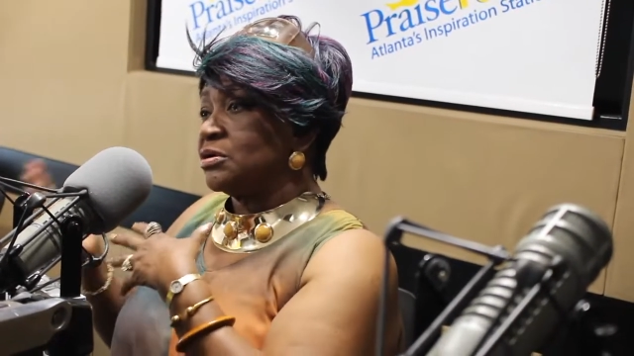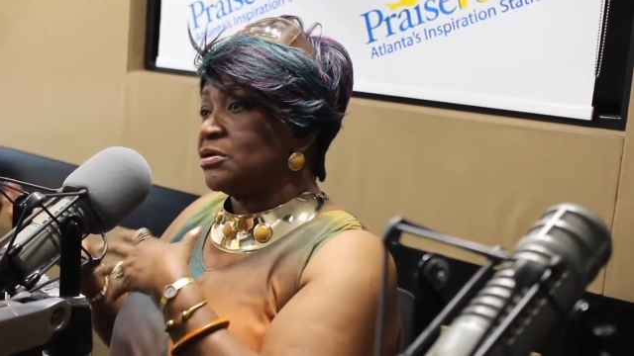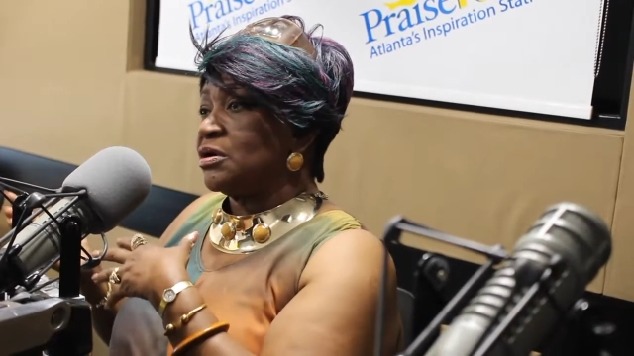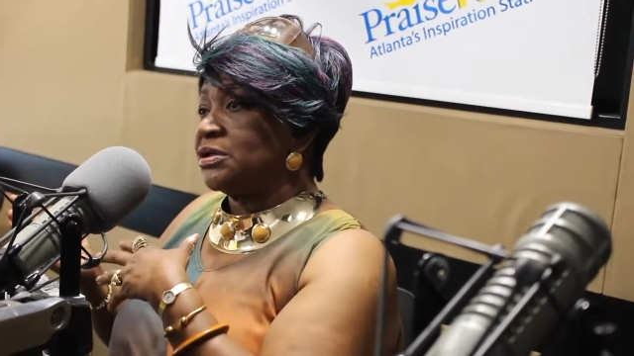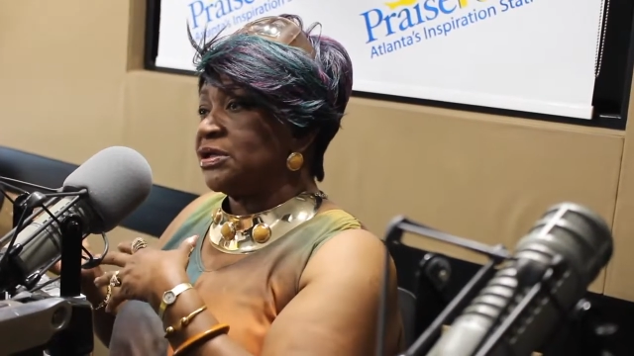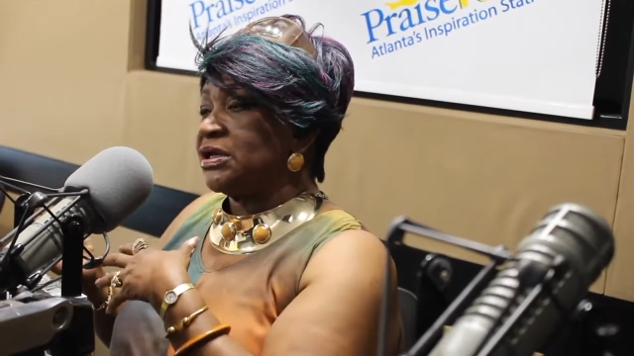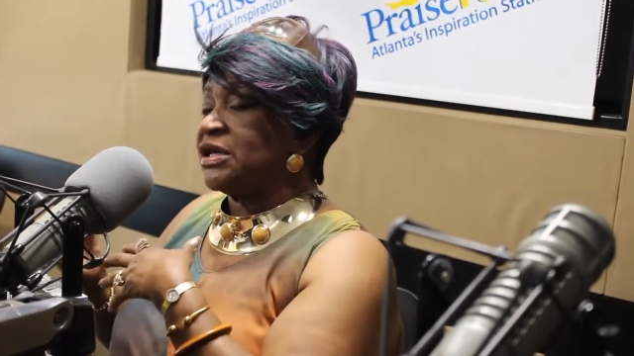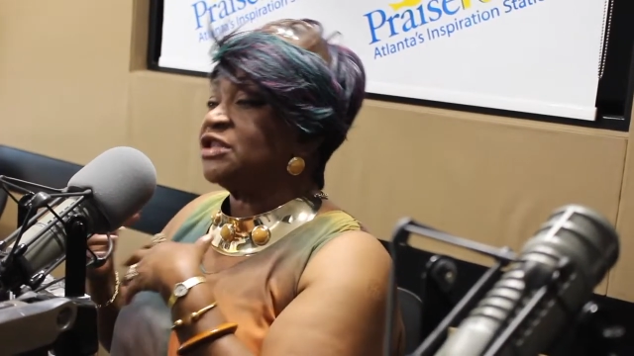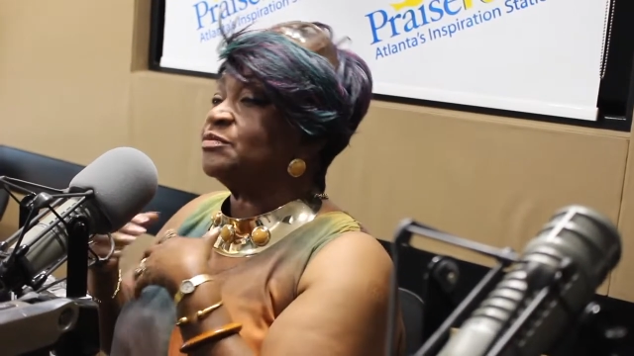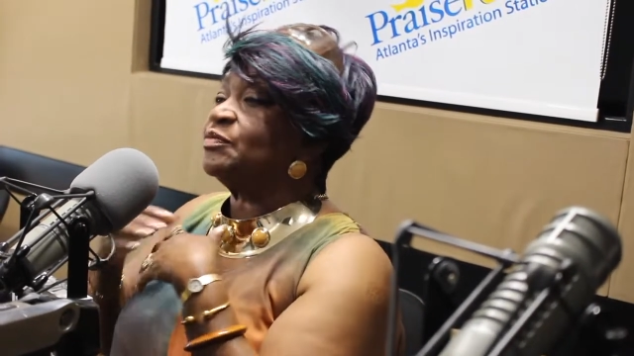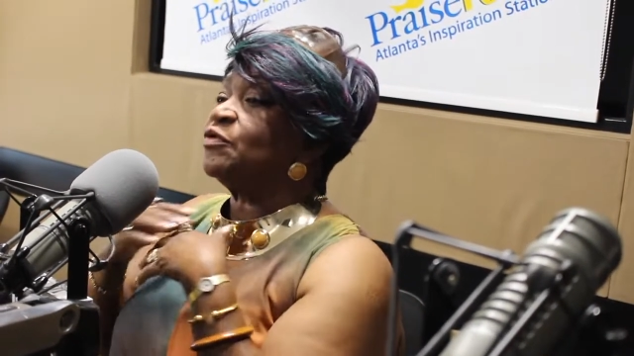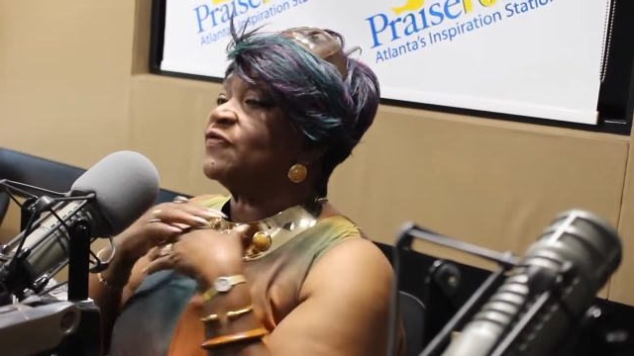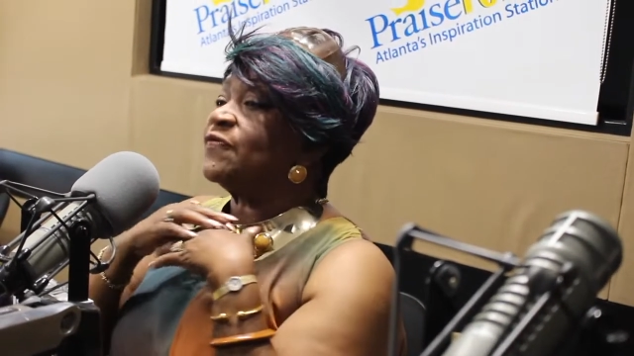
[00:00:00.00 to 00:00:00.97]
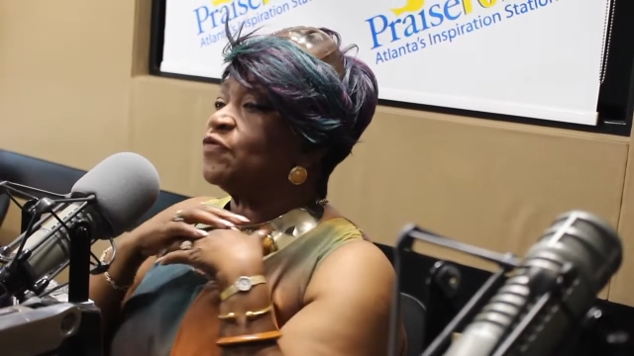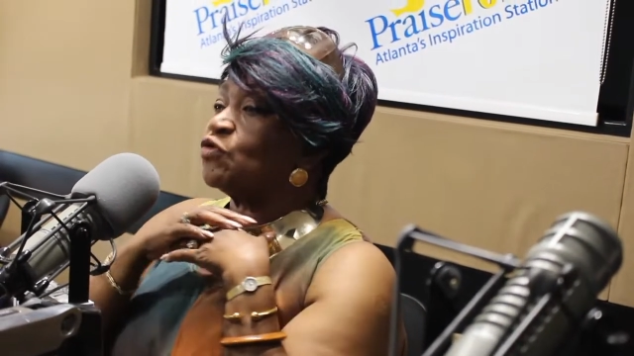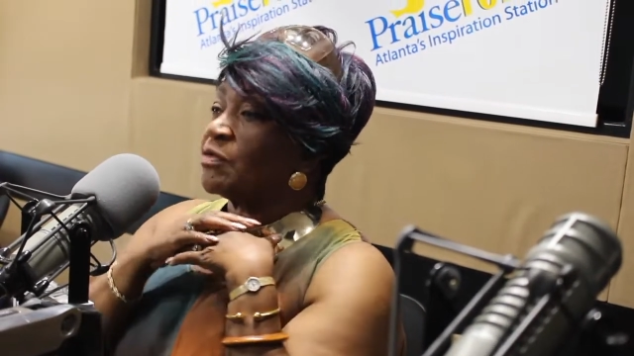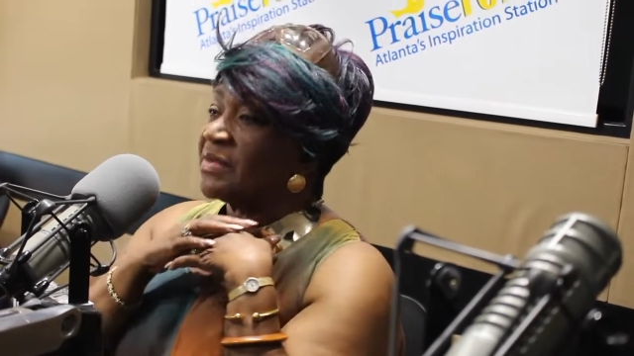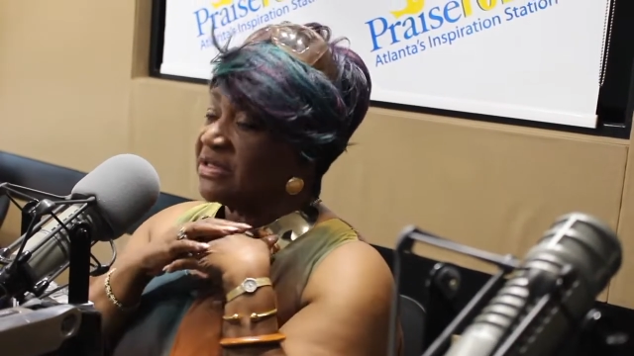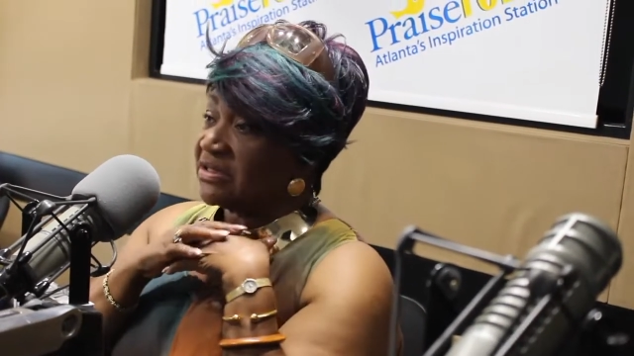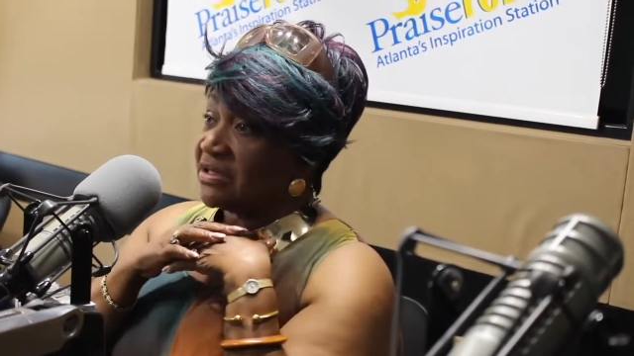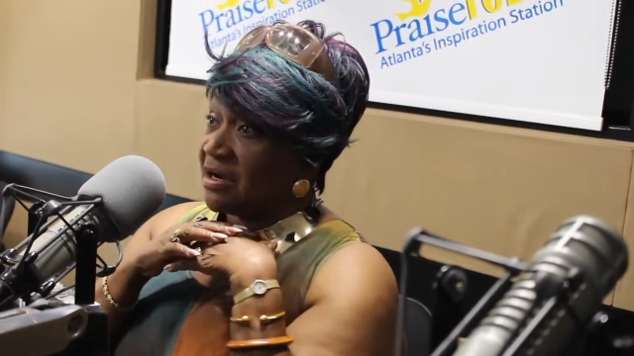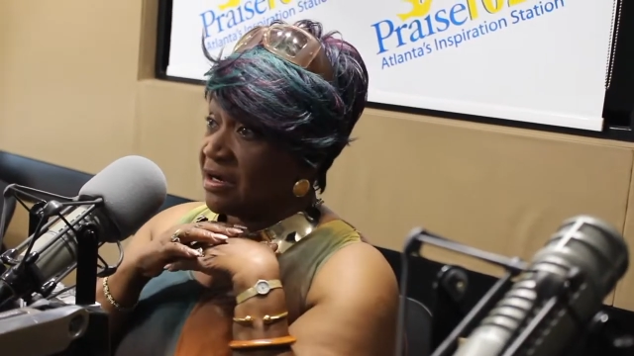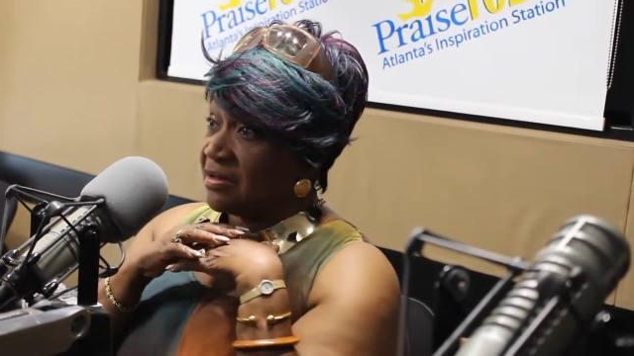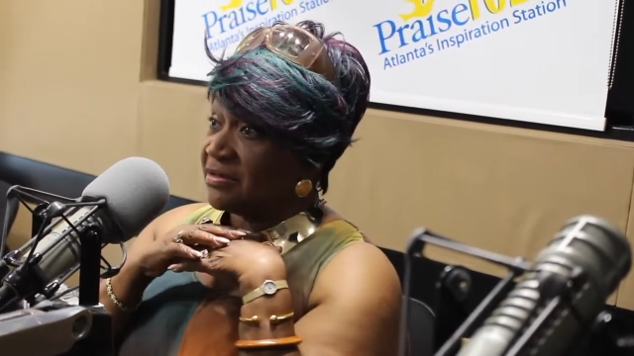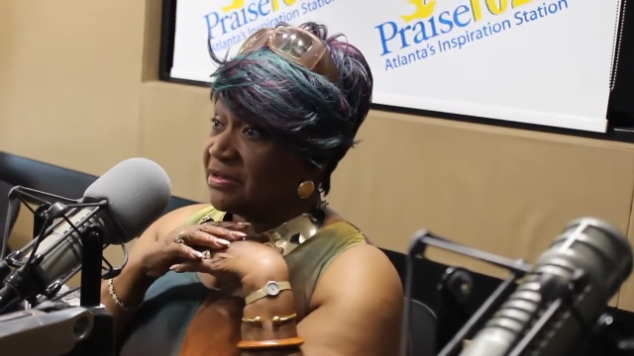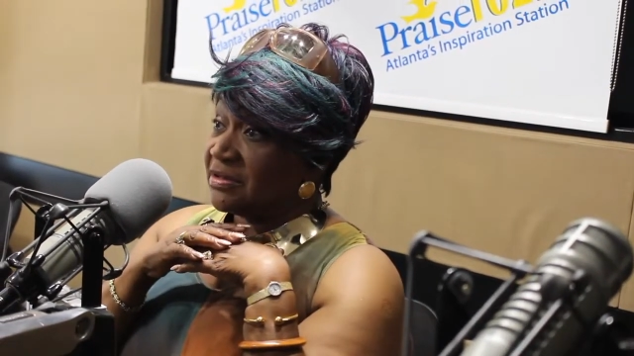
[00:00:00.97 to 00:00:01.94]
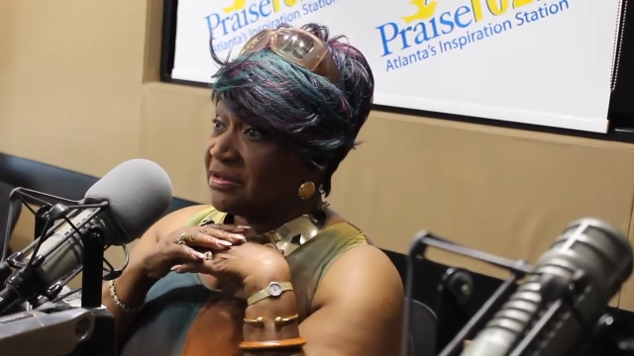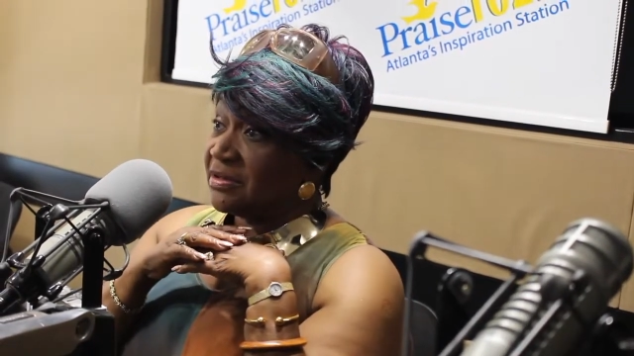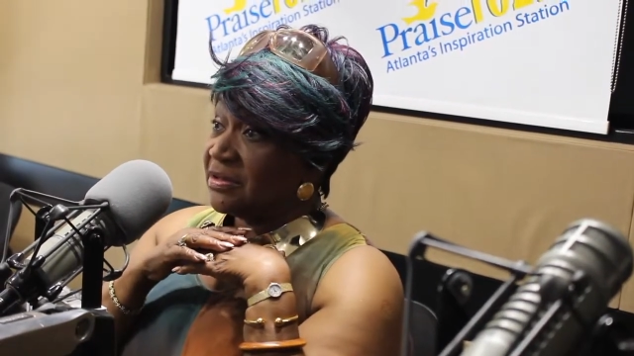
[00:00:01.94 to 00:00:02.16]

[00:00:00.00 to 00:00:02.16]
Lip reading: early in performance art.